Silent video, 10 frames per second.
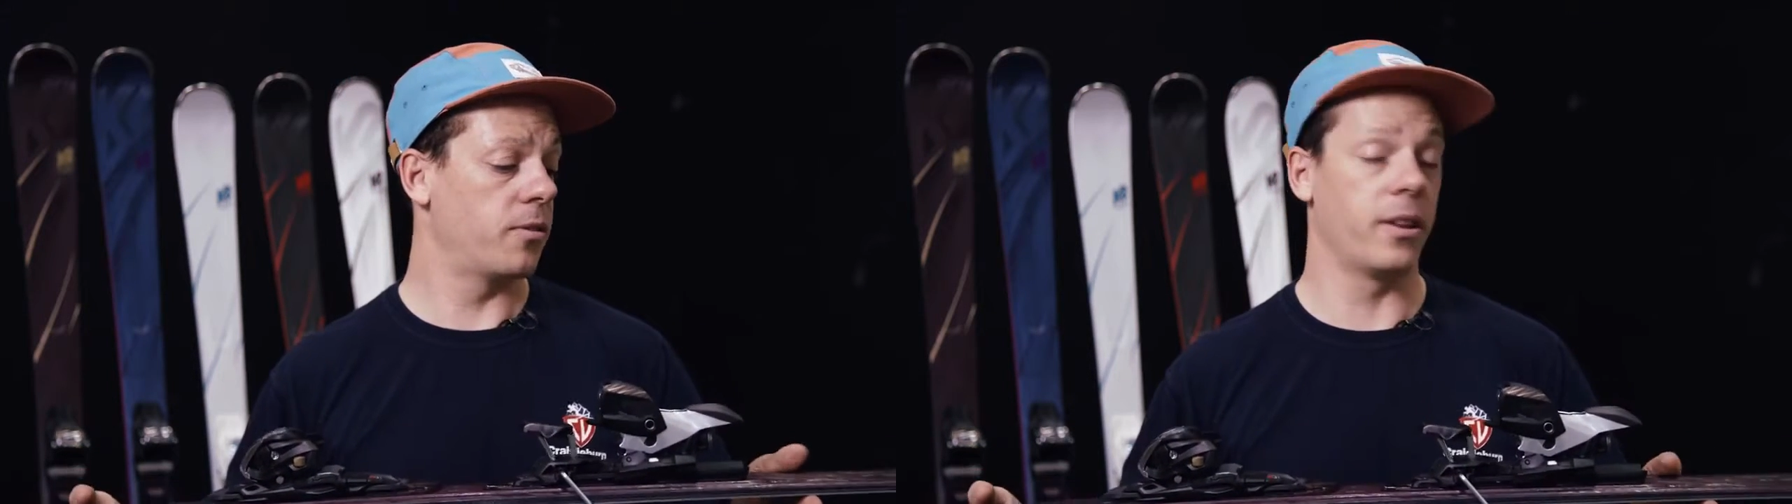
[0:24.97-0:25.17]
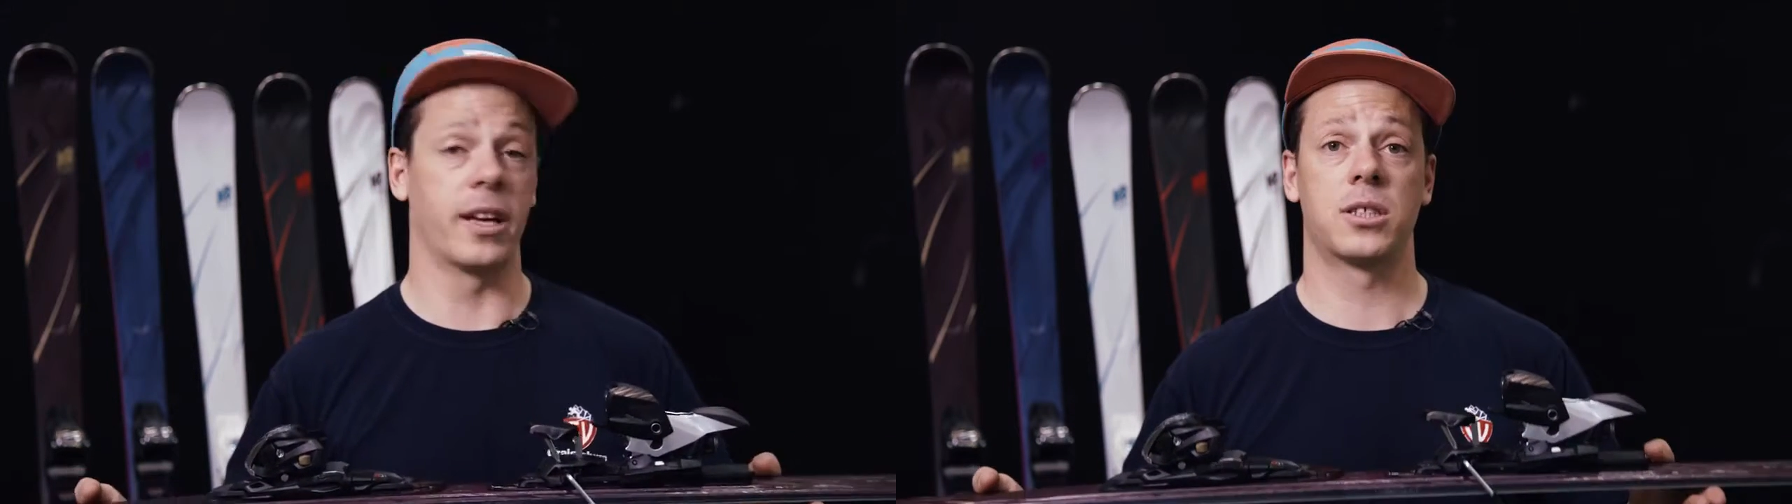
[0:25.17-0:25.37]
the
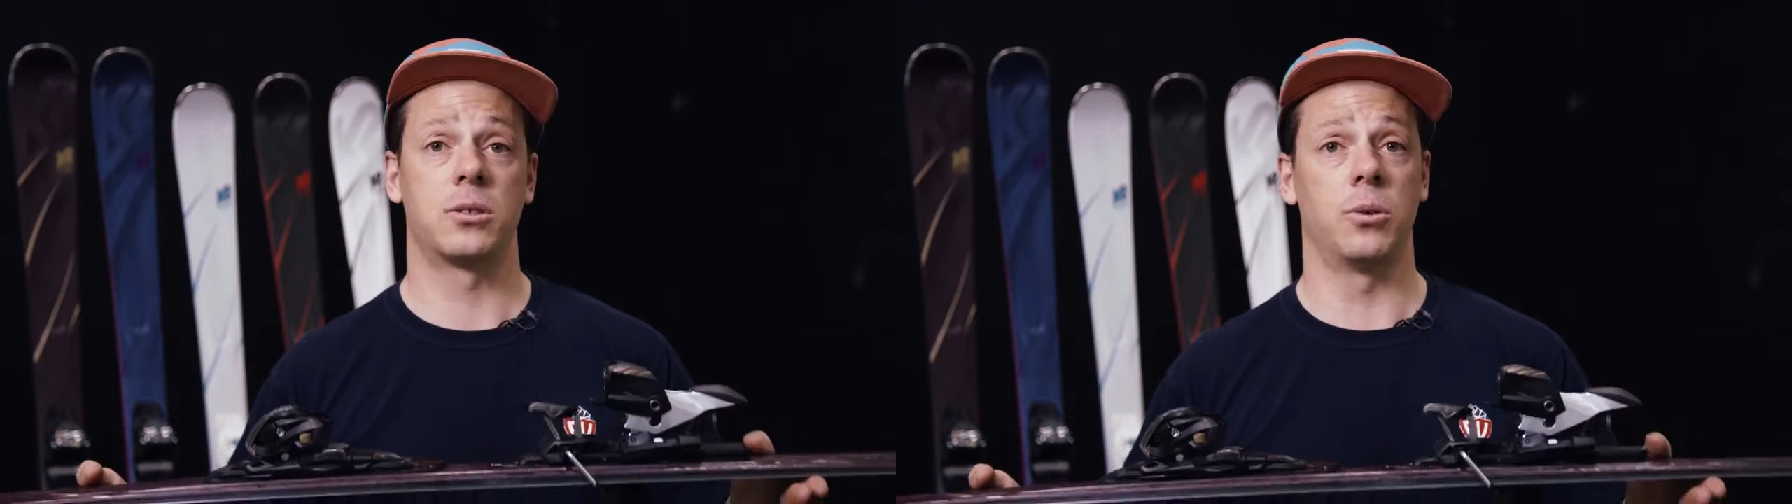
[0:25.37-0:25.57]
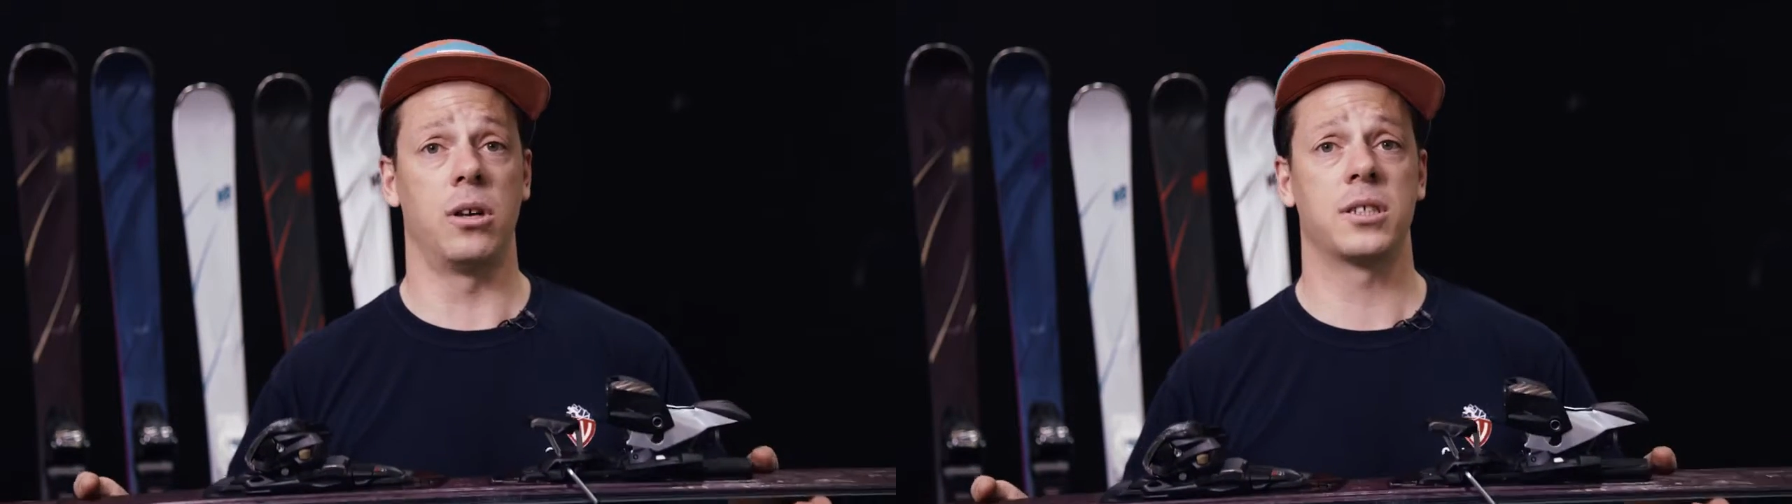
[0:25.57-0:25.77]
flex
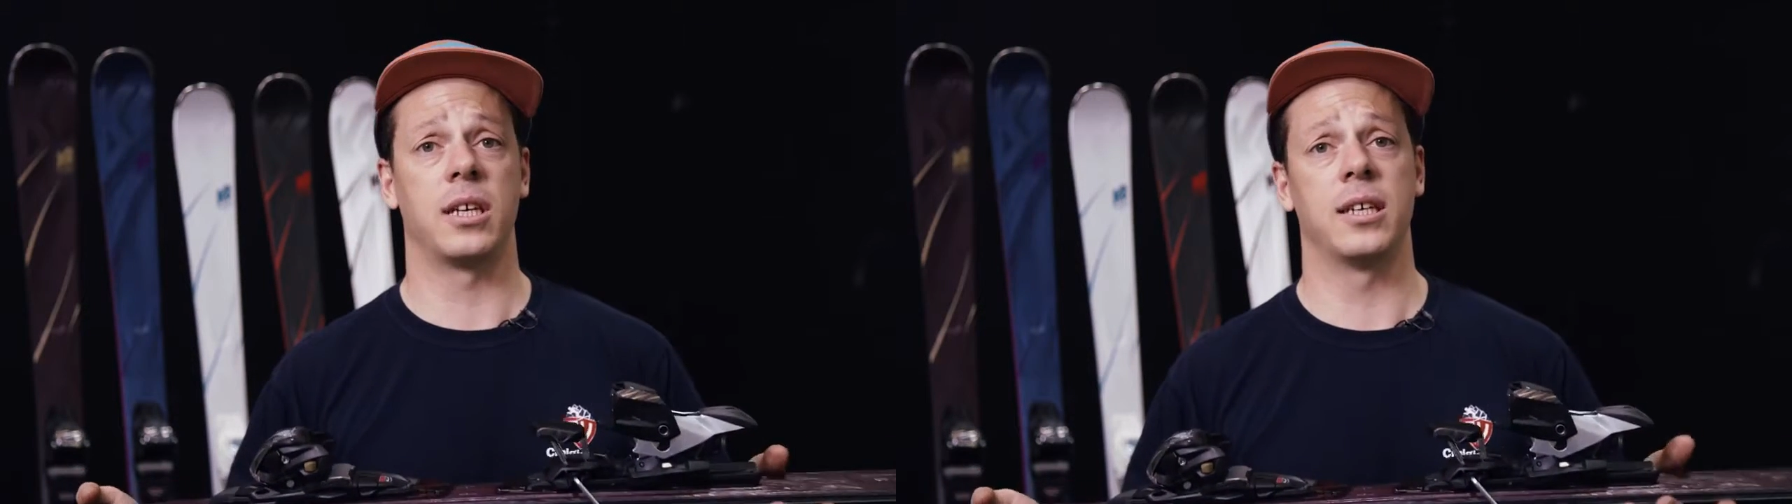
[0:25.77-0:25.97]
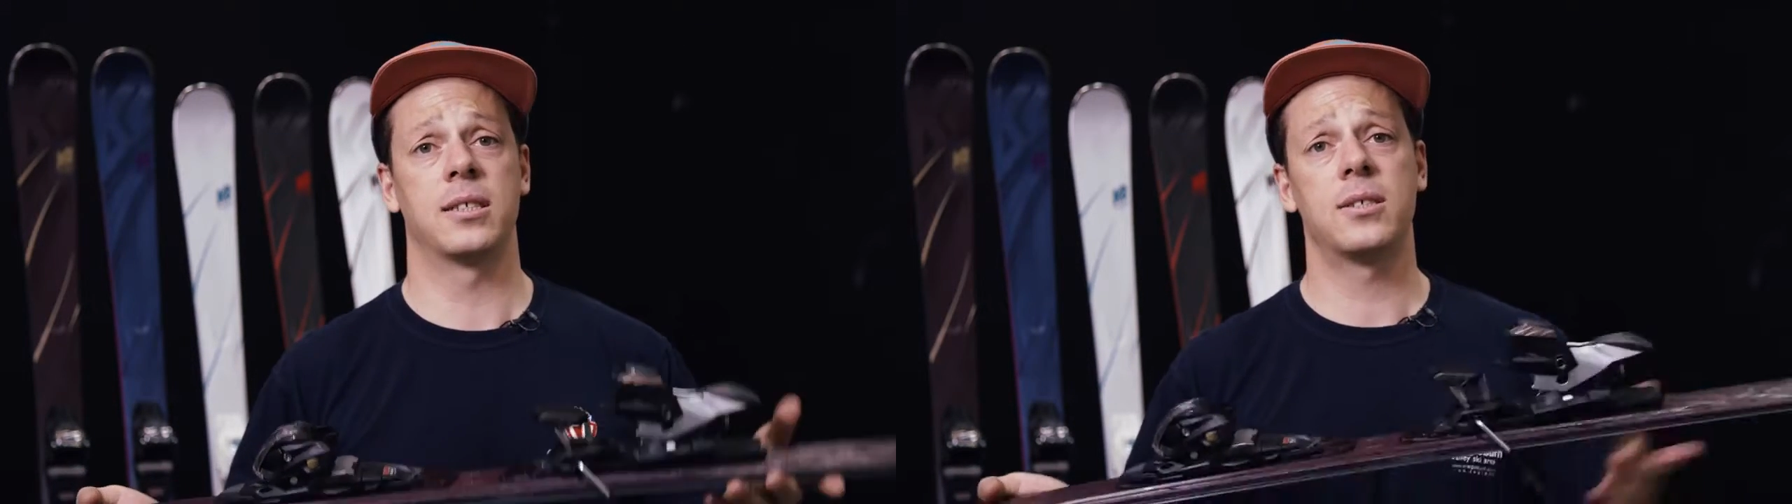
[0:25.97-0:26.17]
through all
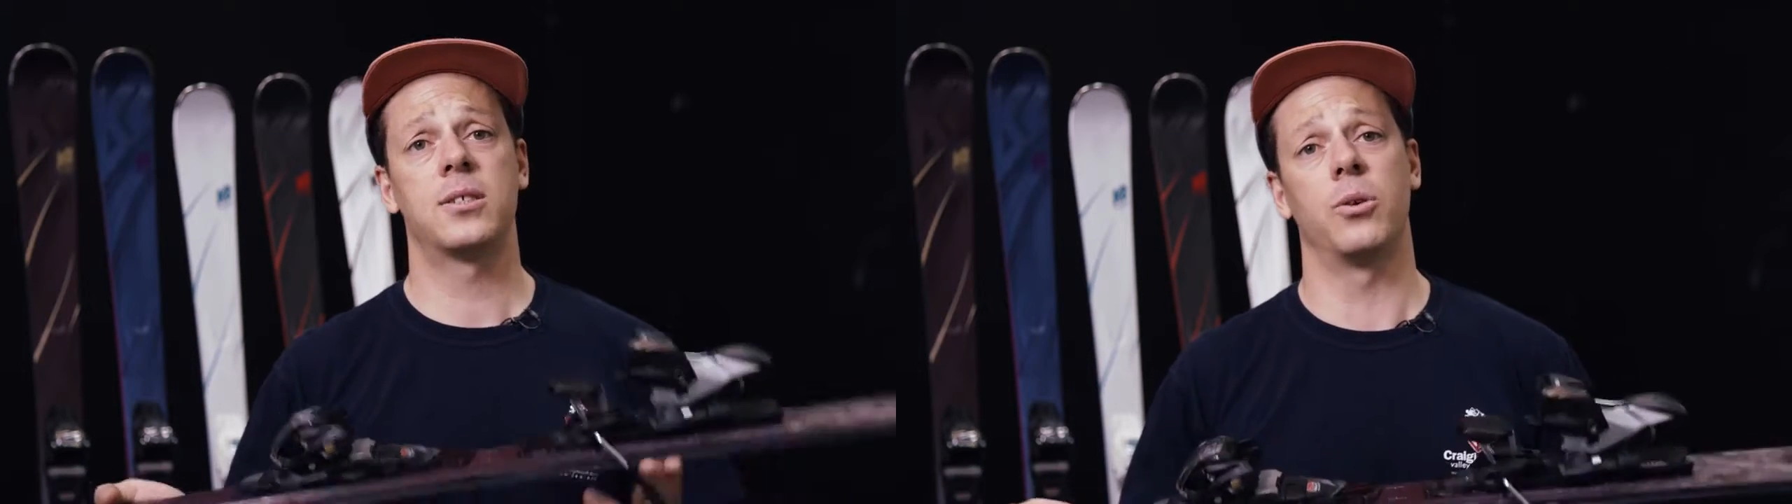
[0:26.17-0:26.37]
sizes.